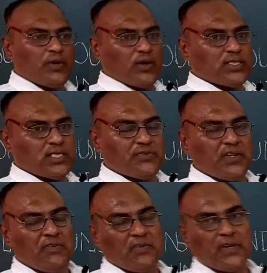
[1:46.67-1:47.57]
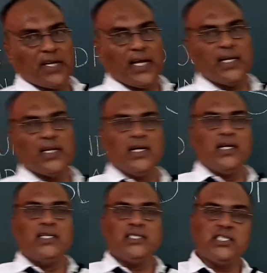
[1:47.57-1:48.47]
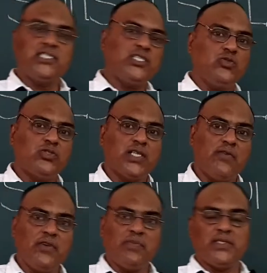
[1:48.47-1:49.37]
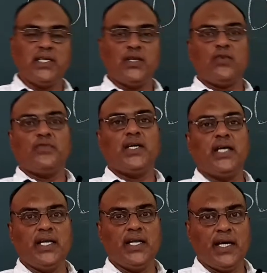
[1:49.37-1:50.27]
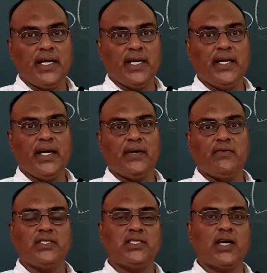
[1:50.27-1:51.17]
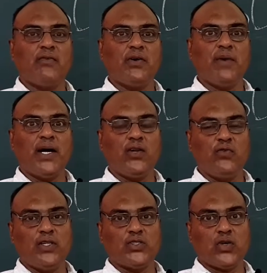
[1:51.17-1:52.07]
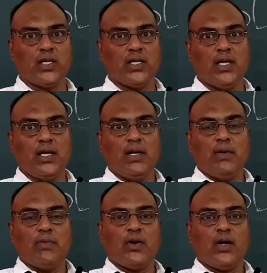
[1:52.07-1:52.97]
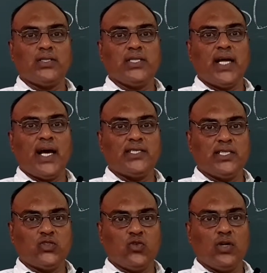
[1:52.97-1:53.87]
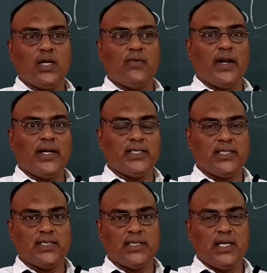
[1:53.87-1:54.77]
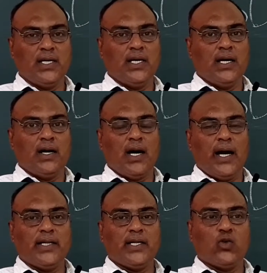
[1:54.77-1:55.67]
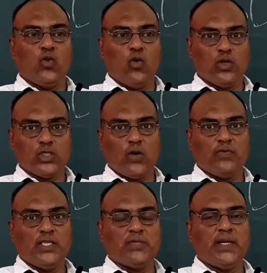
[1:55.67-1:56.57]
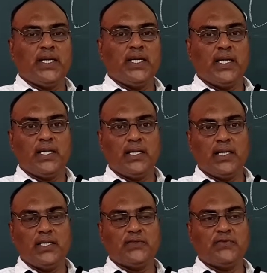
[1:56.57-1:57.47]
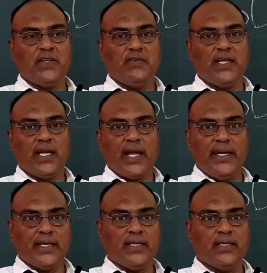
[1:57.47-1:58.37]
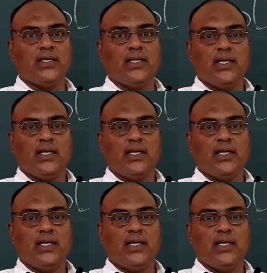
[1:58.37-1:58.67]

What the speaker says: Because it's very fertile. 60 to 70% of the area in India which is covered by alluvial soil, because it has its own advantages and the course of this material is very lighter.